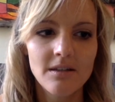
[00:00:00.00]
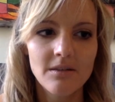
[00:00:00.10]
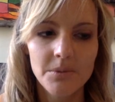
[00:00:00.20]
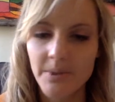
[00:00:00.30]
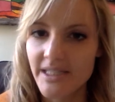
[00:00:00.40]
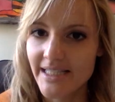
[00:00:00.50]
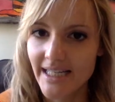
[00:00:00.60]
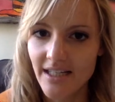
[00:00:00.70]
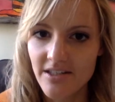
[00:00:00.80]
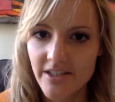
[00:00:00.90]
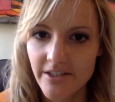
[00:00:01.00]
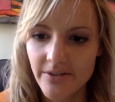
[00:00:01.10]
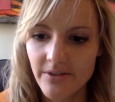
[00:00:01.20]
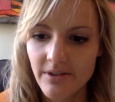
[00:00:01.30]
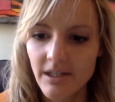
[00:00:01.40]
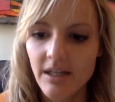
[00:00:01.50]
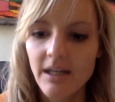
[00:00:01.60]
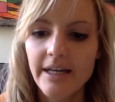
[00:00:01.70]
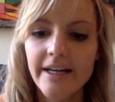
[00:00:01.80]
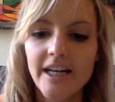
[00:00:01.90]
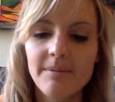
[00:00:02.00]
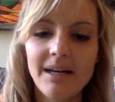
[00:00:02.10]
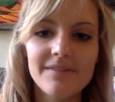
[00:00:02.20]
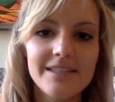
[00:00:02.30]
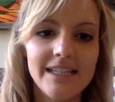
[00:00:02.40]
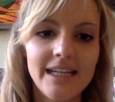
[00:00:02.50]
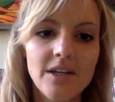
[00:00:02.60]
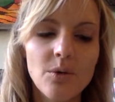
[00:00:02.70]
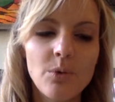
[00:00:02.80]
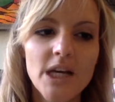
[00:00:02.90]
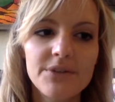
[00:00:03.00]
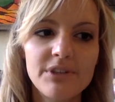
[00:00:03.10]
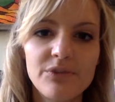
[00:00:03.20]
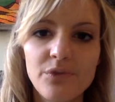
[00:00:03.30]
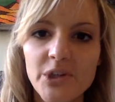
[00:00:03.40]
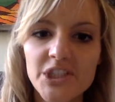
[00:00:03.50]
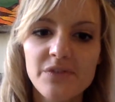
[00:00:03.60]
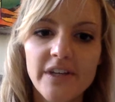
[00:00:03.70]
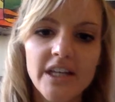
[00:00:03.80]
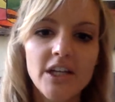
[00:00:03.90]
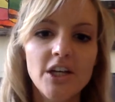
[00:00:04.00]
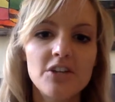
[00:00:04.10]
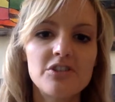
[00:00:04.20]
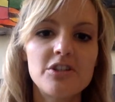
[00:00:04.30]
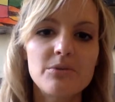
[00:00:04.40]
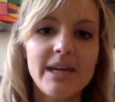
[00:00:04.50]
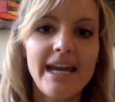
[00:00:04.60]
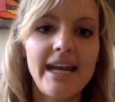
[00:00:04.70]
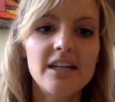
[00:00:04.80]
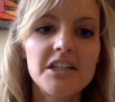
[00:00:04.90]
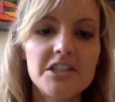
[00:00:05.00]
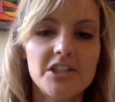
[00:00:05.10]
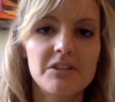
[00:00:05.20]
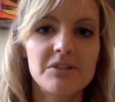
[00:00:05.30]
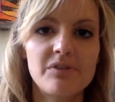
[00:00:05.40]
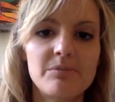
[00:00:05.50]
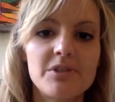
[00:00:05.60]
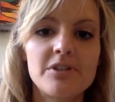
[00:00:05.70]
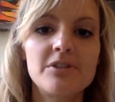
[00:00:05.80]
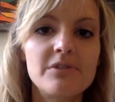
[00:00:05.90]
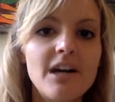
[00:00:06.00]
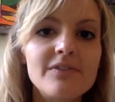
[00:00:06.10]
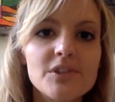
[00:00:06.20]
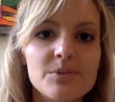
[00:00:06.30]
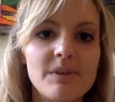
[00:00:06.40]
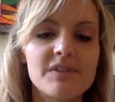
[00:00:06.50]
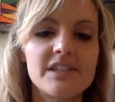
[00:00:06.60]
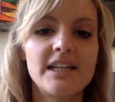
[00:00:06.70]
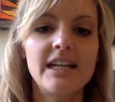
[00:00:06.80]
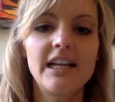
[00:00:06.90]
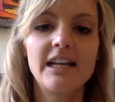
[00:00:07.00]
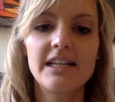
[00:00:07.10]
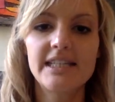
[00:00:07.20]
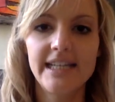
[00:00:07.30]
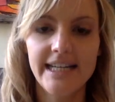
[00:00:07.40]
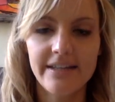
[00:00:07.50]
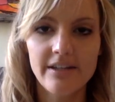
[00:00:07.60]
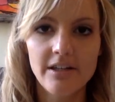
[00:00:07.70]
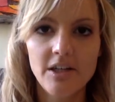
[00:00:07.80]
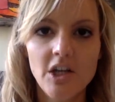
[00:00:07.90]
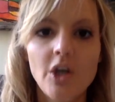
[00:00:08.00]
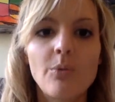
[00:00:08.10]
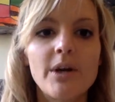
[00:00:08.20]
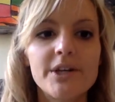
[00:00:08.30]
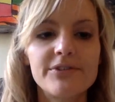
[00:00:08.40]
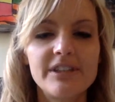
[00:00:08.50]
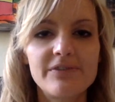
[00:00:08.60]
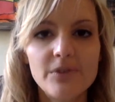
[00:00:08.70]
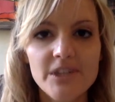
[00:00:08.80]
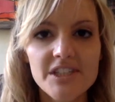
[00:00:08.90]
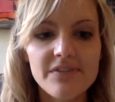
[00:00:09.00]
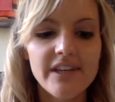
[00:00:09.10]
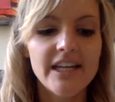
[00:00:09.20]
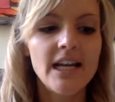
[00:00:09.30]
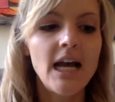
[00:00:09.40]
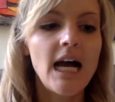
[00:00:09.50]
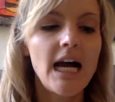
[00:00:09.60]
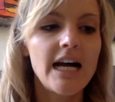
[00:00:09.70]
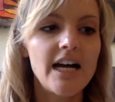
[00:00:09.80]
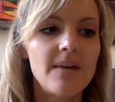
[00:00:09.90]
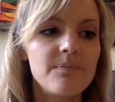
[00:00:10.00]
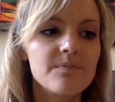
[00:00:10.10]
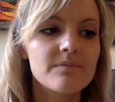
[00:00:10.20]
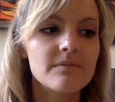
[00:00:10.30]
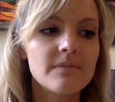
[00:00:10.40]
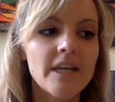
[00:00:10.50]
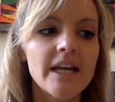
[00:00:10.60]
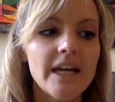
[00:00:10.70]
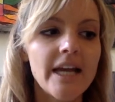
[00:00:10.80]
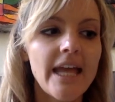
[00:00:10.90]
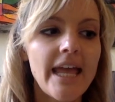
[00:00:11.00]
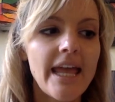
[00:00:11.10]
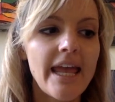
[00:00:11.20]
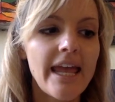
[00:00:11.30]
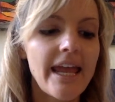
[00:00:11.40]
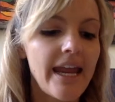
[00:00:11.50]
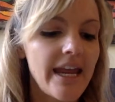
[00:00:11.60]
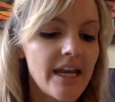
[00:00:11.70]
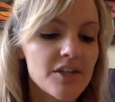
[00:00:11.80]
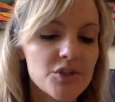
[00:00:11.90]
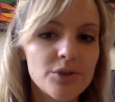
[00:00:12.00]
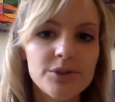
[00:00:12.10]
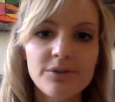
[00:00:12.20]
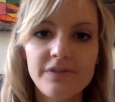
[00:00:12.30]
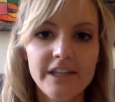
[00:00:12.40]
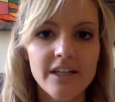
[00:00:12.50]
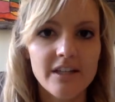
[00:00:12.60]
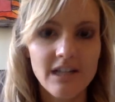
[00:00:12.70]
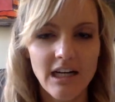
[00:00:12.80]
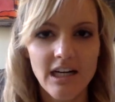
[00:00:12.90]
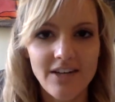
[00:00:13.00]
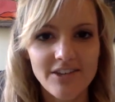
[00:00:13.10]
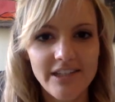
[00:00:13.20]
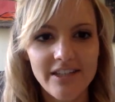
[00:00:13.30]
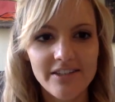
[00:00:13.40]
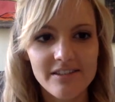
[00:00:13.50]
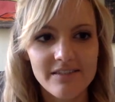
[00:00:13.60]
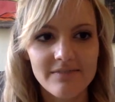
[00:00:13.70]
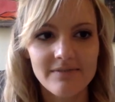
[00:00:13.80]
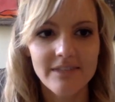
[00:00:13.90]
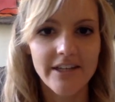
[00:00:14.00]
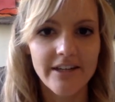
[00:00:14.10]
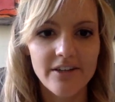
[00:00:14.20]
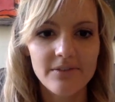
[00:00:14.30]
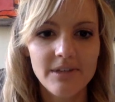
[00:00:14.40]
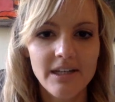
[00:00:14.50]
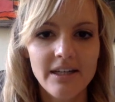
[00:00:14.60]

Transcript: What is that going to do? I've seen, what if we force fit 2 characters from 2 novels we've studied together? What if we force fit a historical figure 100 years ago